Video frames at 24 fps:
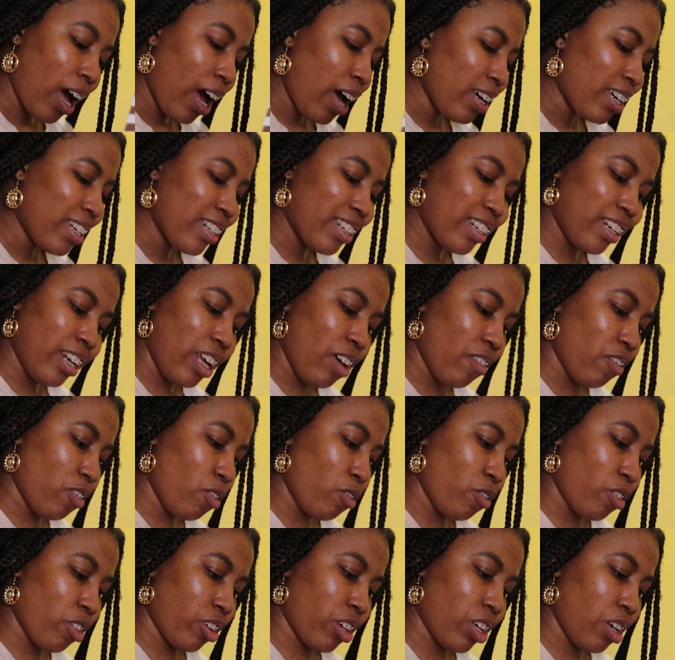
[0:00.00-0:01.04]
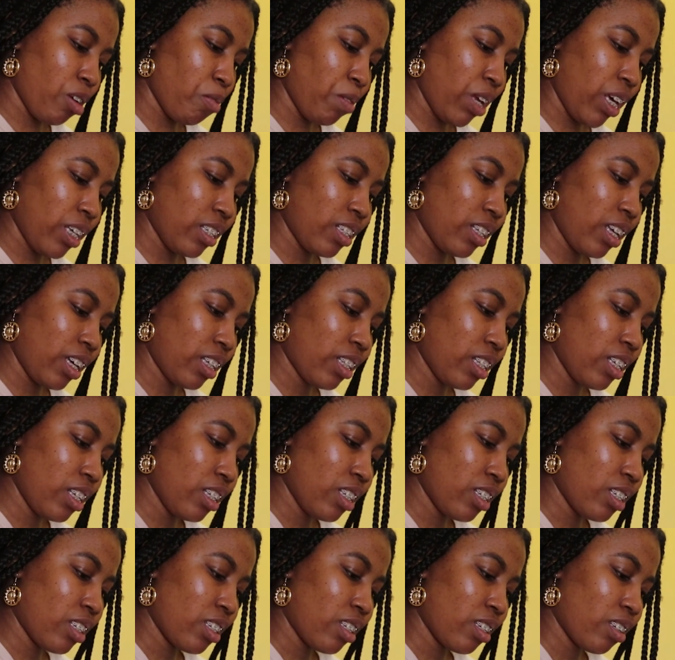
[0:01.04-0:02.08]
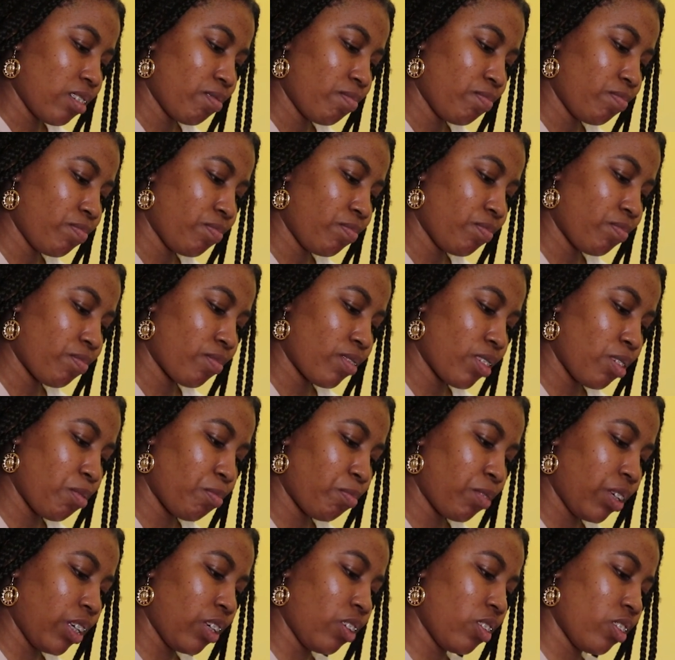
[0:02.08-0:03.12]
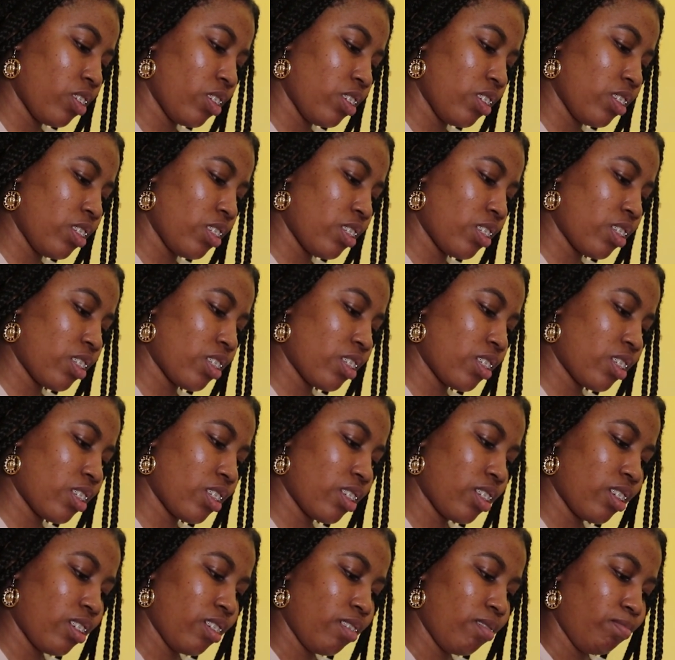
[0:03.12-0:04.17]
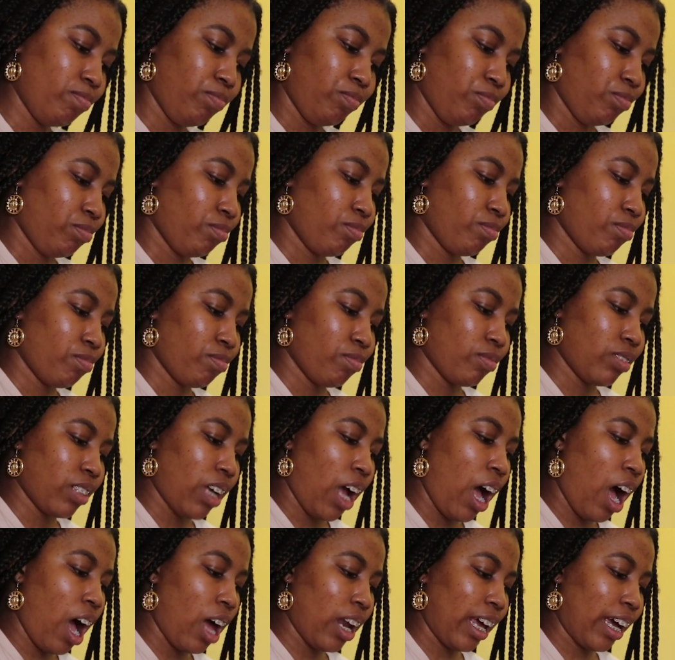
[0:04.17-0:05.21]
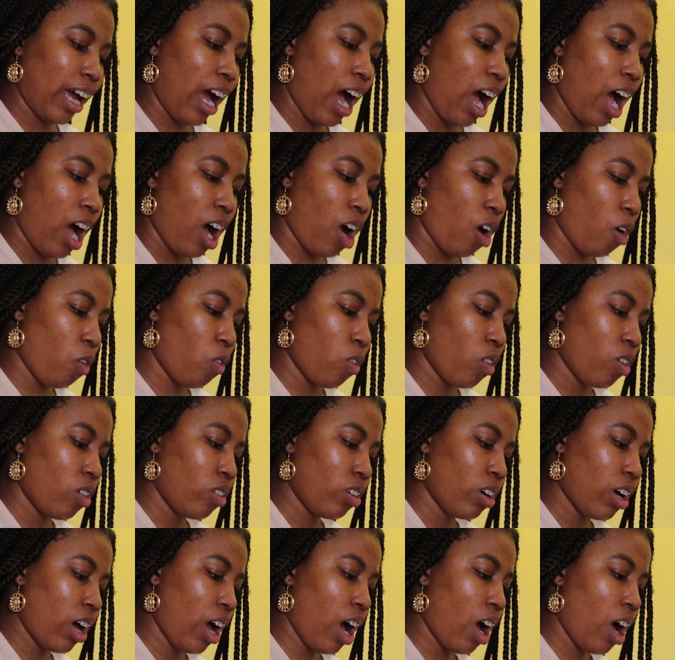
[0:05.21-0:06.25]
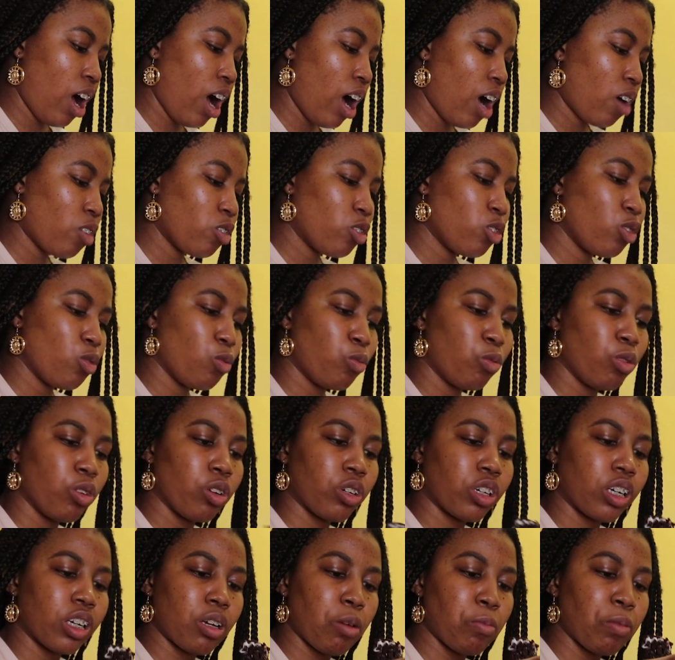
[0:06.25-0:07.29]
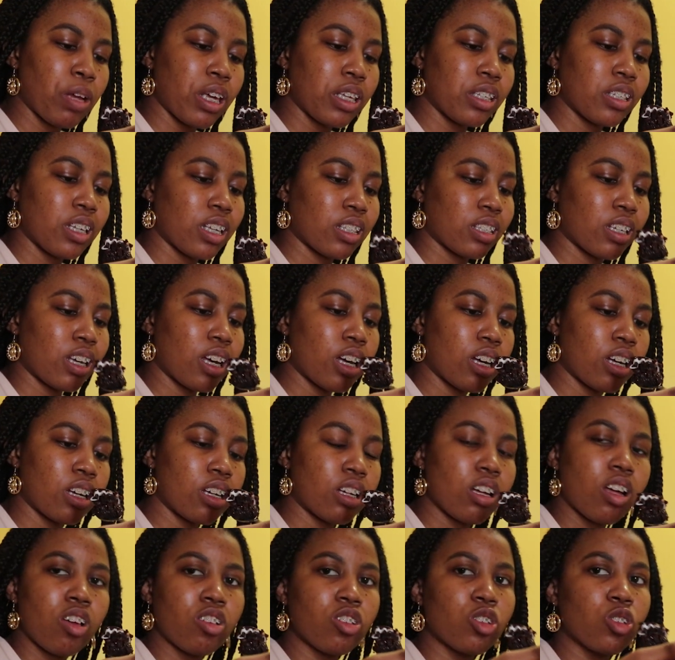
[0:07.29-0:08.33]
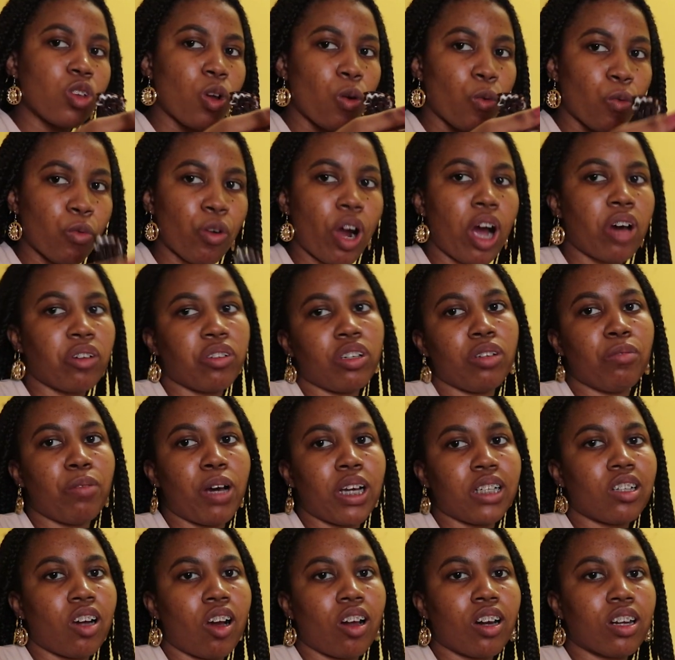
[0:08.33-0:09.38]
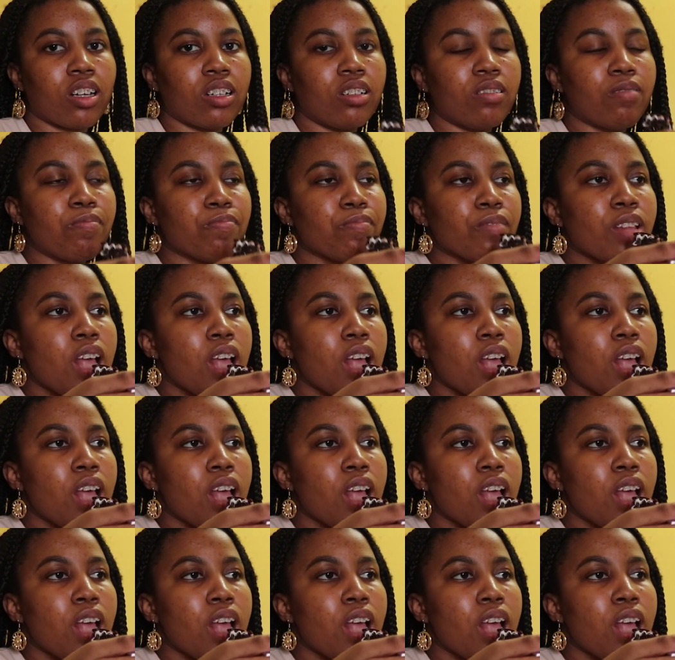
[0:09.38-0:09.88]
I could never work in a place like this, because how do you work in a place that's surrounded by chocolate?